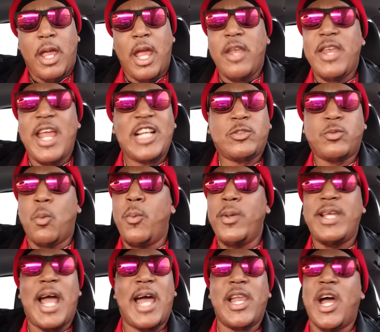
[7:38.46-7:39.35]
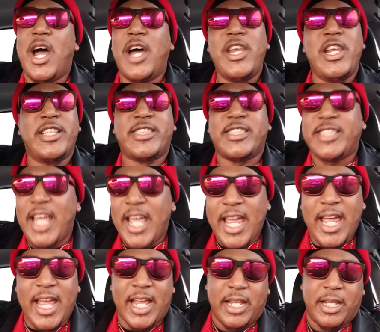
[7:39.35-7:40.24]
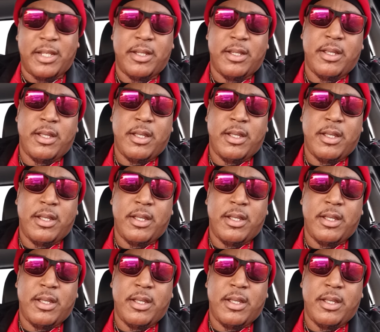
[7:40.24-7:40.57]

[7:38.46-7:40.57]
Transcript: And that's what we got to understand